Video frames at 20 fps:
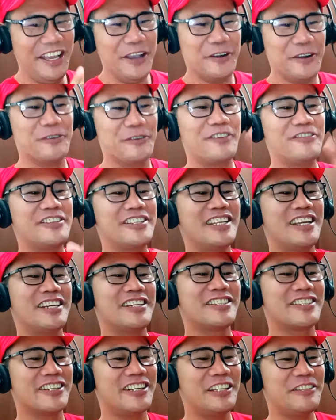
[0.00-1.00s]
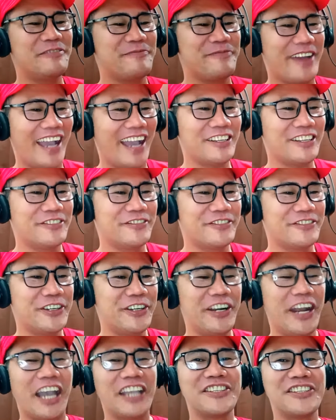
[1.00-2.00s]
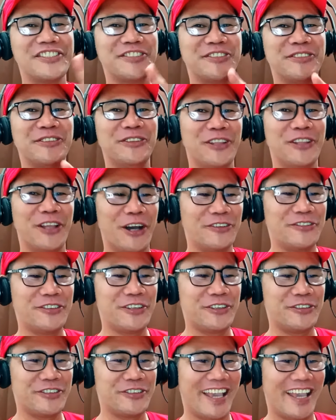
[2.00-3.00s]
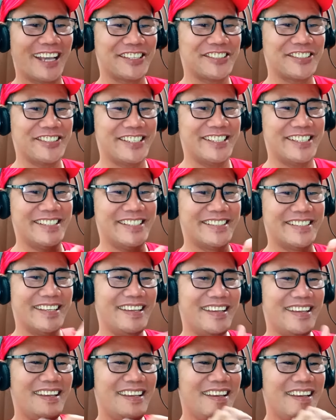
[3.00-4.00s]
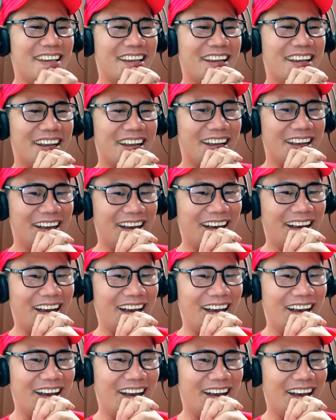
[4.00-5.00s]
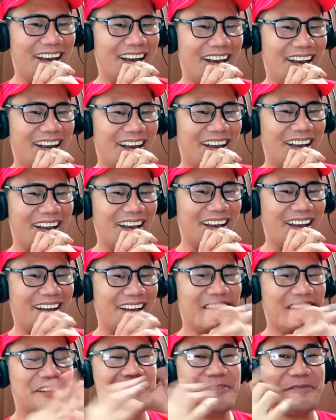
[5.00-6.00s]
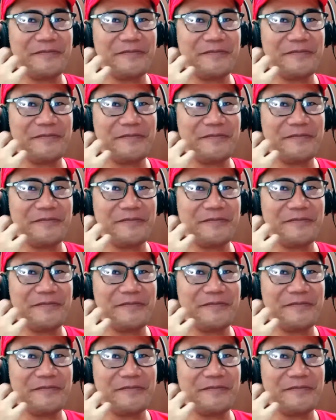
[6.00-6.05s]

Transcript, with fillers: whoever that girl in back of her, I just love her reactions. Ah.